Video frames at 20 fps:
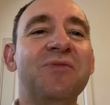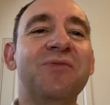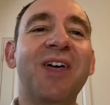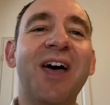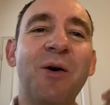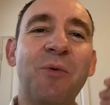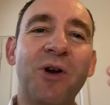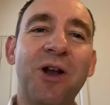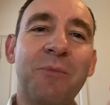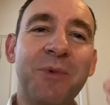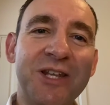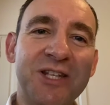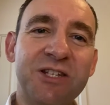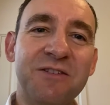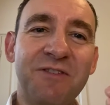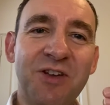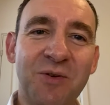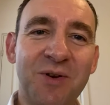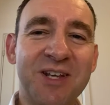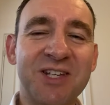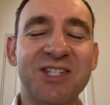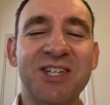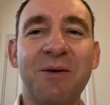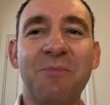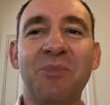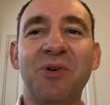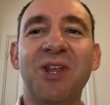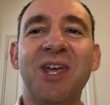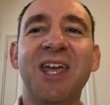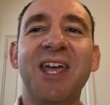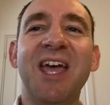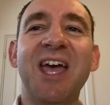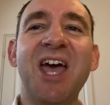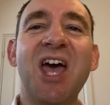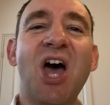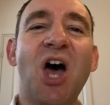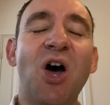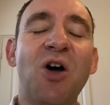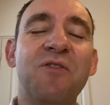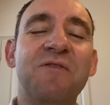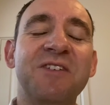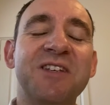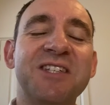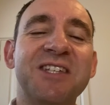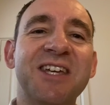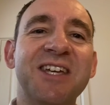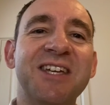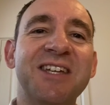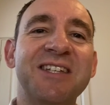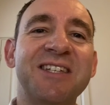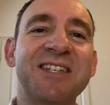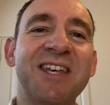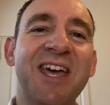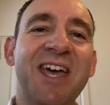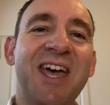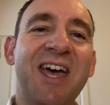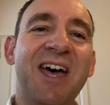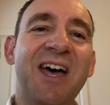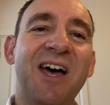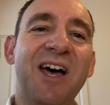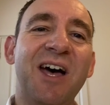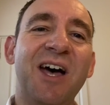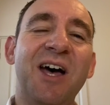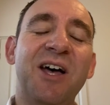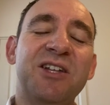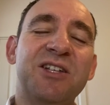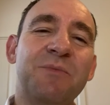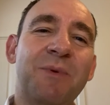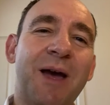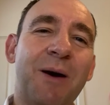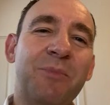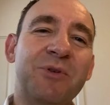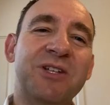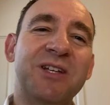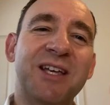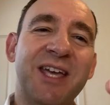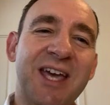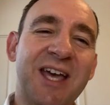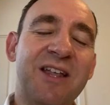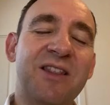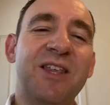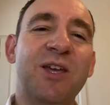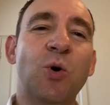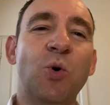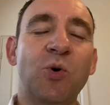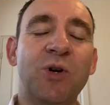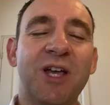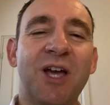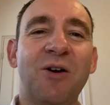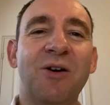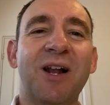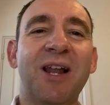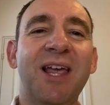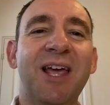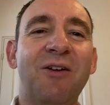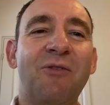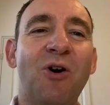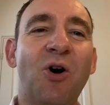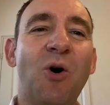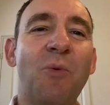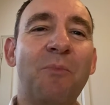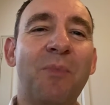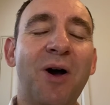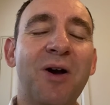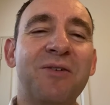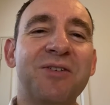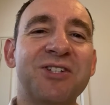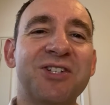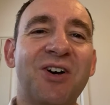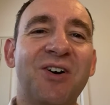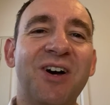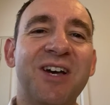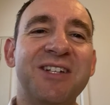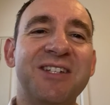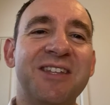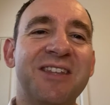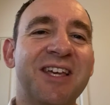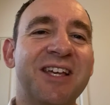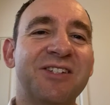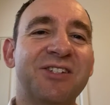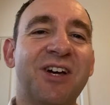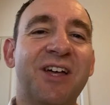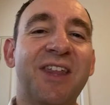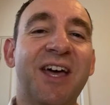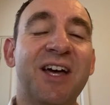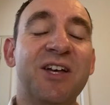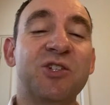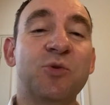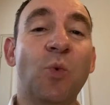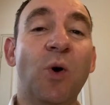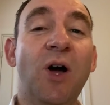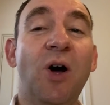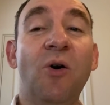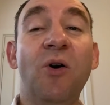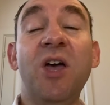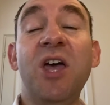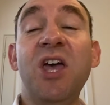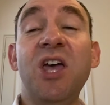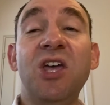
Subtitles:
that when I'm interviewing somebody overseas, to be able to get the audio clearer on both sides and things like that as well.